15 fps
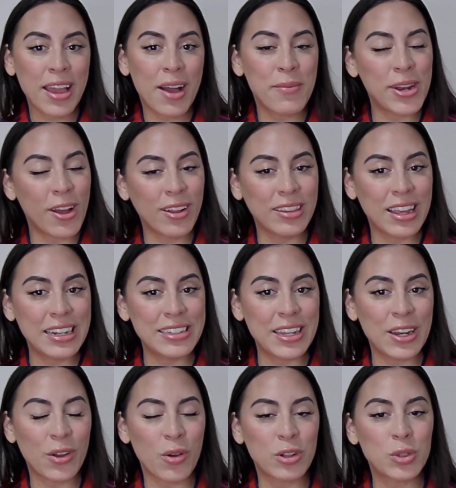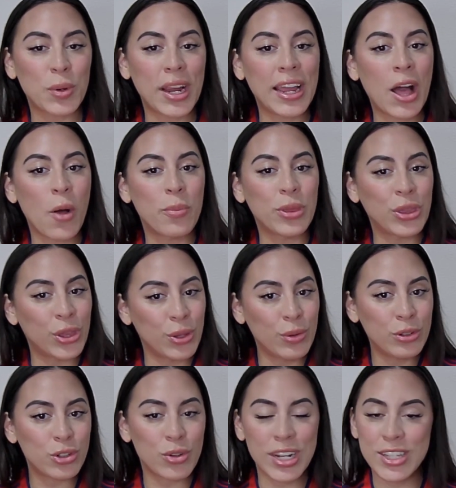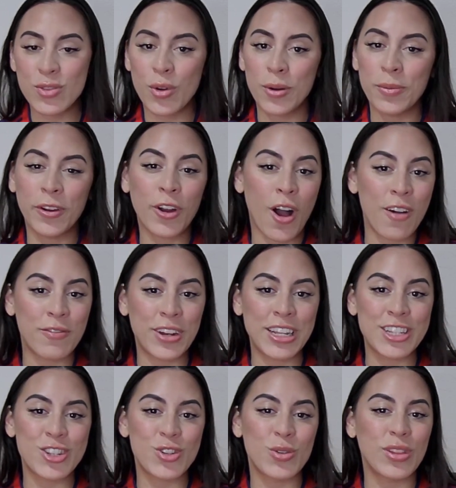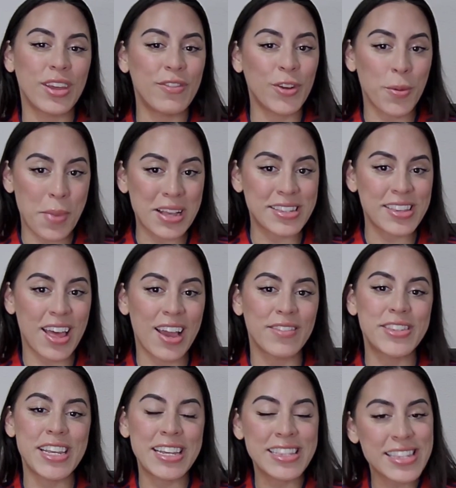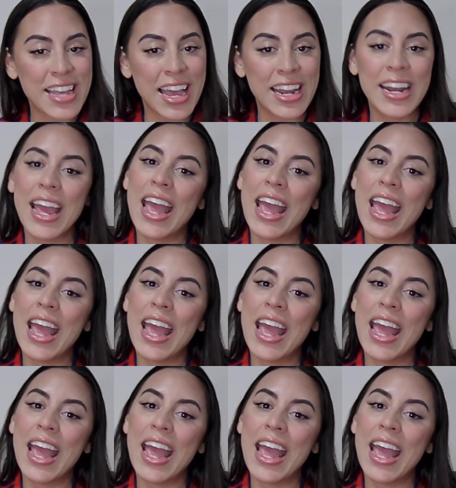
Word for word: I'm an online dating coach where I help you transform your confidence to live your best lives inside